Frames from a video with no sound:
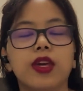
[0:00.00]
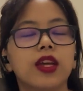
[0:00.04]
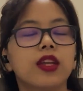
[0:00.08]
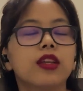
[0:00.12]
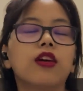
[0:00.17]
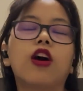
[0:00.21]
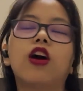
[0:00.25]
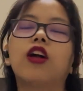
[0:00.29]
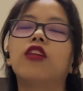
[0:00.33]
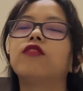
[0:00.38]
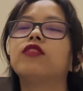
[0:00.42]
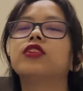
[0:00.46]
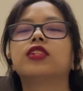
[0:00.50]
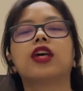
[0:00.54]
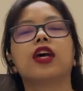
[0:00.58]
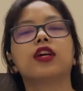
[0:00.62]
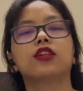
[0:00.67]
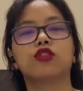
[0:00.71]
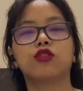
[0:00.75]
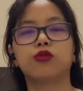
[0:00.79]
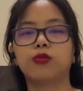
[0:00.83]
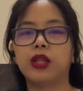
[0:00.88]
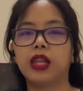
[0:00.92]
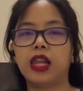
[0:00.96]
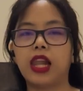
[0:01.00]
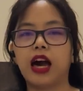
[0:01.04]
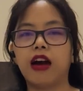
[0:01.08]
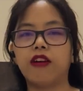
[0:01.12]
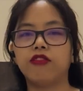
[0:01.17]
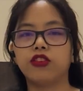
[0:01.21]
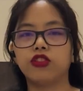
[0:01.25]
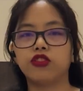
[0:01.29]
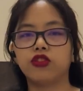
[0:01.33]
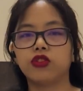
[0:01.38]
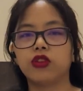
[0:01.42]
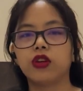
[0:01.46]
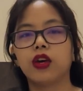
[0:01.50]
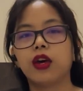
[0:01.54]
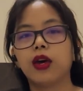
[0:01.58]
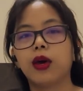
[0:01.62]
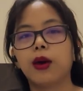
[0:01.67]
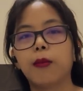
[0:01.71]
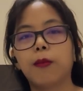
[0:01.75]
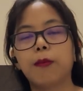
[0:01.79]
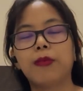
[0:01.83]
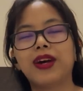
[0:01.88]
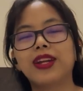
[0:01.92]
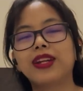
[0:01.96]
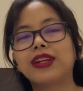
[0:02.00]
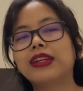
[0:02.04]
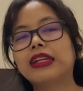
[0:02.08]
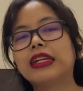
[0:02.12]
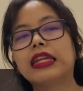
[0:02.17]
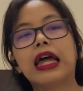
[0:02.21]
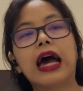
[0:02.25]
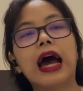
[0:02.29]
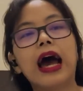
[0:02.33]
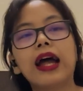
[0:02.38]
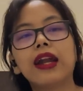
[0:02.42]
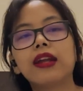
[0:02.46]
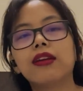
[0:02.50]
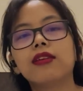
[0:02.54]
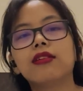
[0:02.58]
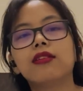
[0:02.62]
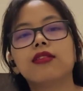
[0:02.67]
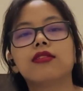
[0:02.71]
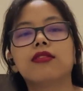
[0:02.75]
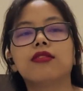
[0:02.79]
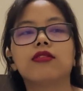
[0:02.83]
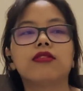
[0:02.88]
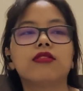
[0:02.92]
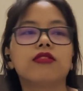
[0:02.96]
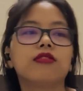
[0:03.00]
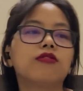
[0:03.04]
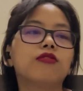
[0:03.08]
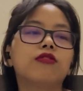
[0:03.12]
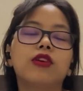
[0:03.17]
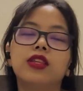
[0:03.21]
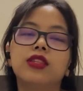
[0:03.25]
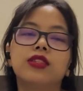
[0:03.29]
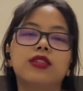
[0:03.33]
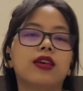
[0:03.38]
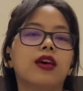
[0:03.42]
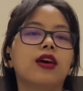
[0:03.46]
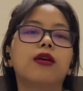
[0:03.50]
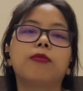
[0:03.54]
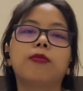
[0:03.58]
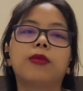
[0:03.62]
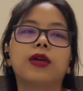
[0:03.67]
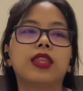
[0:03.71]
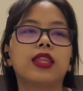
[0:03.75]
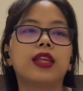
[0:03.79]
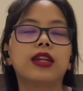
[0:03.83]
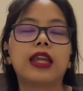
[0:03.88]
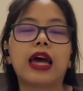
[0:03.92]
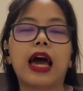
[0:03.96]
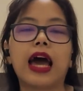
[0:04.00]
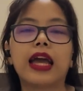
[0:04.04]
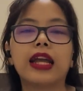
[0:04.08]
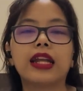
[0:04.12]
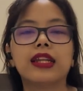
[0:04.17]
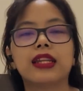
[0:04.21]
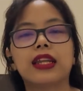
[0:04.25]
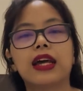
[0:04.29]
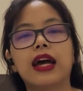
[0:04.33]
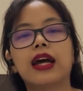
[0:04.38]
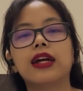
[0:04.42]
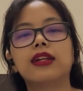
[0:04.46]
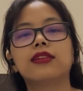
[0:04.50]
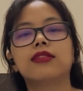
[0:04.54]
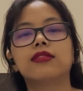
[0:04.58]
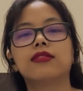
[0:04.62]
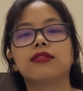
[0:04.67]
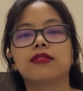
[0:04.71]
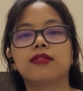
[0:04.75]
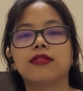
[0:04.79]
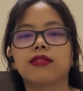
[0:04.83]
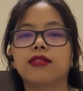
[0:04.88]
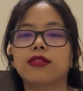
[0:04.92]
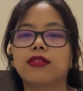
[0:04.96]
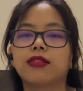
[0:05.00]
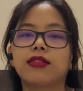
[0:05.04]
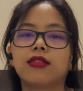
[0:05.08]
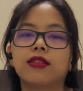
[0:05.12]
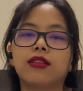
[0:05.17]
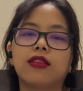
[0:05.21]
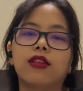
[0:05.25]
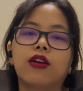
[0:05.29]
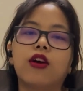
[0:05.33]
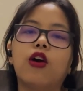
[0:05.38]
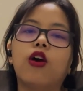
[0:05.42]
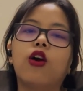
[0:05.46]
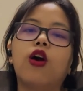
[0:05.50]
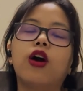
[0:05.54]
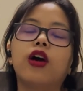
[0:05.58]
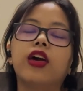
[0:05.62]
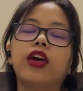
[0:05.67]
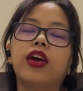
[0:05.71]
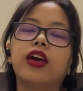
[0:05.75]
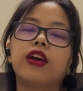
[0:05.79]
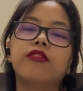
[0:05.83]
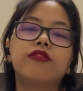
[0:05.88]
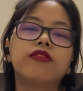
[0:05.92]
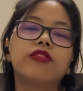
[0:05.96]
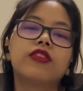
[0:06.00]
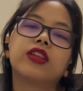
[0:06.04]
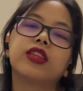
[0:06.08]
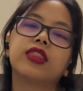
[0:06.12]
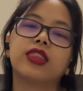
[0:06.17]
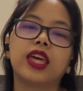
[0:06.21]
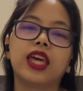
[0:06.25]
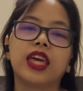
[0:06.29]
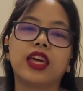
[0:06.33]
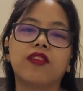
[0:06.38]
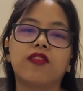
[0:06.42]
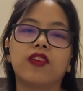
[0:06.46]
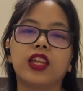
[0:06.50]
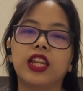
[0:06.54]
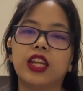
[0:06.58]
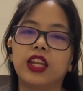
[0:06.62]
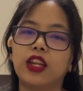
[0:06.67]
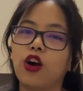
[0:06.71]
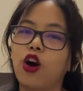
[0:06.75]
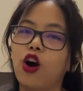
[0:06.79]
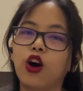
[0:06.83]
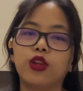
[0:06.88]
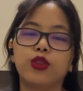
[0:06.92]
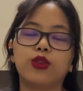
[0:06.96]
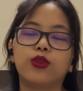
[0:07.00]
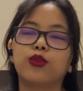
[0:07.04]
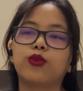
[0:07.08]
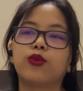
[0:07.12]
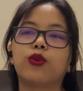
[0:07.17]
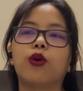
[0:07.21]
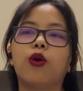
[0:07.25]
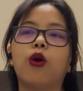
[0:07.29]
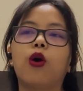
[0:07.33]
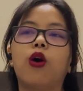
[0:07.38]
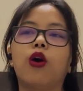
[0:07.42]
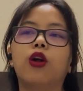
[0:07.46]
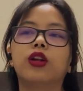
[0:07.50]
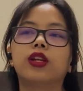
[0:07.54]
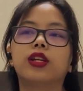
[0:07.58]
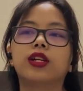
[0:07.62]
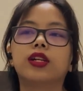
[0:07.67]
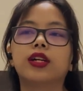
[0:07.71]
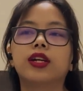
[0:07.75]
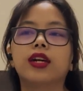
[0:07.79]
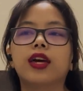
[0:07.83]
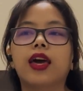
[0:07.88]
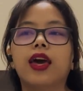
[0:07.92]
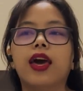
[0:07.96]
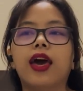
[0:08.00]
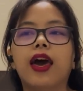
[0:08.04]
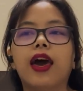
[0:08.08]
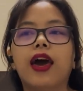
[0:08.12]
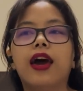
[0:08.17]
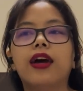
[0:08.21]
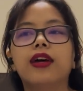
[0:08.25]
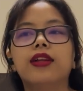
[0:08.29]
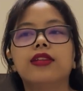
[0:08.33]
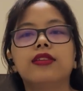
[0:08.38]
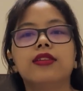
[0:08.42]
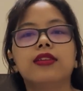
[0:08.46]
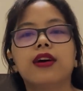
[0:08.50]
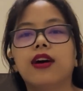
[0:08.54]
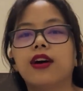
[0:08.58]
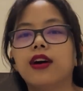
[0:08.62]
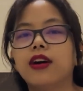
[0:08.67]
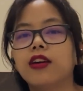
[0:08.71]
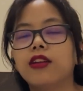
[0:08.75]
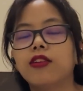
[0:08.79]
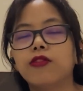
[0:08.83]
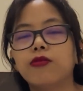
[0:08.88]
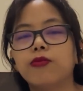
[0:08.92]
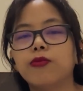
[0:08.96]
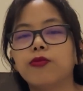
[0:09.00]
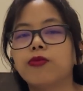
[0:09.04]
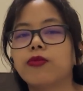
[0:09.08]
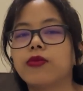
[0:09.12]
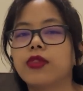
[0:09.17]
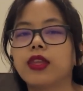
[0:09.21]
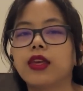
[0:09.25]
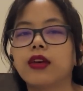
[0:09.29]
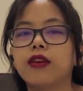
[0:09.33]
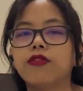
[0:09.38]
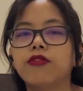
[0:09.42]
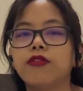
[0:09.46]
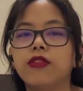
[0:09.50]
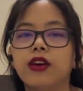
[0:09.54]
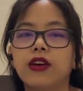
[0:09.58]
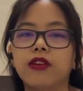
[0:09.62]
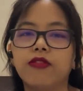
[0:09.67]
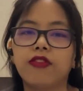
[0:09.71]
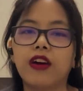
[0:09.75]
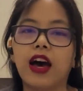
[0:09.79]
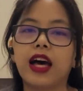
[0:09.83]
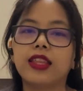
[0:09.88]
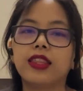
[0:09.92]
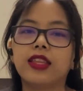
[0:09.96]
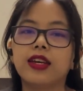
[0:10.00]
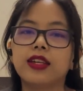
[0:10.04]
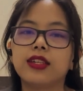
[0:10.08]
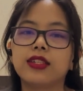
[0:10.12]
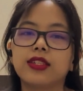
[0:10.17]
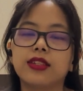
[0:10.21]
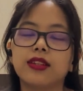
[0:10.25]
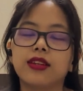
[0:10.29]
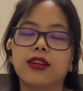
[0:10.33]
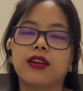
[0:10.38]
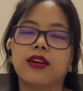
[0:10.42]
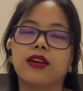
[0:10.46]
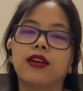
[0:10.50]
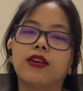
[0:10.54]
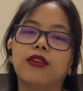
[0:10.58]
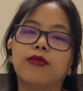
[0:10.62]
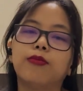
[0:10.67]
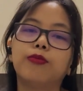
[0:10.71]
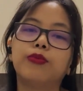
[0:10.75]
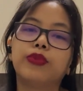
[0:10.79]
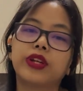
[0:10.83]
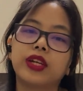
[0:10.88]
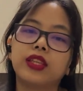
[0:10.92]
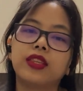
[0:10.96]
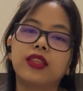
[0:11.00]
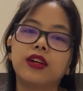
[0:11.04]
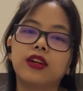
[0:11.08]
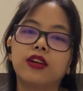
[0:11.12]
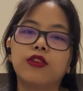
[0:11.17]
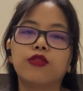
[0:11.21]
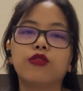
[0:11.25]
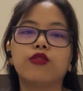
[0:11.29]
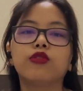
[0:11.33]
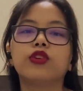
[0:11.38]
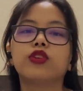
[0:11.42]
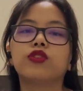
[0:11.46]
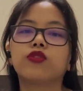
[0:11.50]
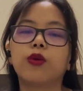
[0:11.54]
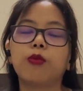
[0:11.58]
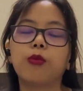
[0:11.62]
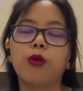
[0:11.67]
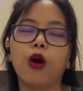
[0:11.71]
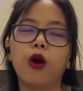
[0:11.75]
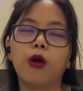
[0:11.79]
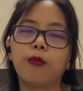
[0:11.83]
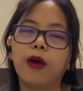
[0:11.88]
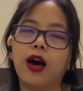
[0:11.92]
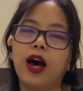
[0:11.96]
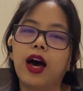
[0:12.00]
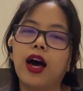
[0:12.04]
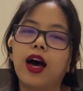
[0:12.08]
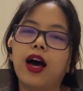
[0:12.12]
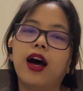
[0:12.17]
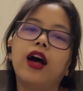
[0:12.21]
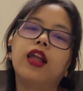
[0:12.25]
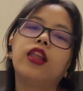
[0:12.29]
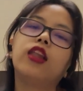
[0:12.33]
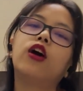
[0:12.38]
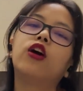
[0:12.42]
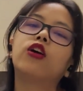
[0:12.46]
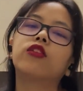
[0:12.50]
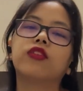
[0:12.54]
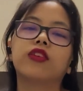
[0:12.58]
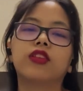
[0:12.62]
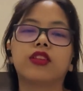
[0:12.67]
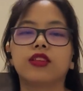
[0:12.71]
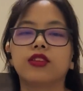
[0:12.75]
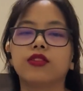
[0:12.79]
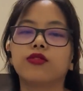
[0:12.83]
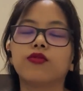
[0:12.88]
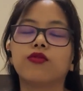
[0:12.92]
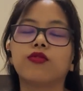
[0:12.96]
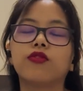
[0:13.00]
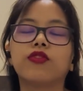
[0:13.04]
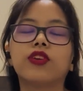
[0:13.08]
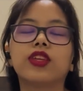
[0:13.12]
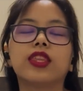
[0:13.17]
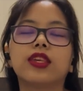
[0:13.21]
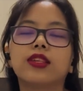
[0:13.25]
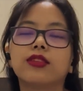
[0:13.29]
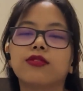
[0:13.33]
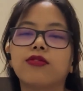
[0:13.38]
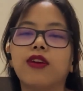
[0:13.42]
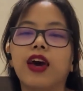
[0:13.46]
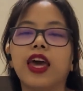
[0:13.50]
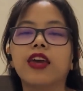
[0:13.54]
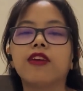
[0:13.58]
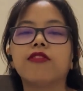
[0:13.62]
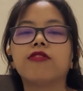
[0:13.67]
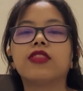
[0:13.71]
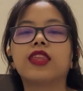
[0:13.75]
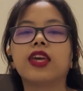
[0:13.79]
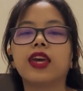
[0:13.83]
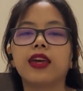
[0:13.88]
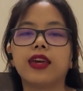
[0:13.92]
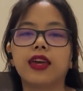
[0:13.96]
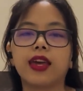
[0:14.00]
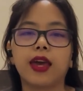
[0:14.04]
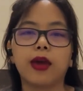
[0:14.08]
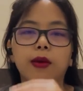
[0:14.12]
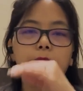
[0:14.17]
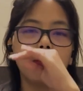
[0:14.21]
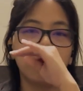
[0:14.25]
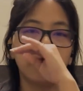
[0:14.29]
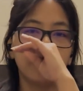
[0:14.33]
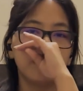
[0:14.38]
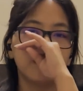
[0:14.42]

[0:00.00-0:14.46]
It always has to be lavish. But that, once her mother died, that everything went on to a halt. And her father's brother, who is from Omaha, along with his wife, they came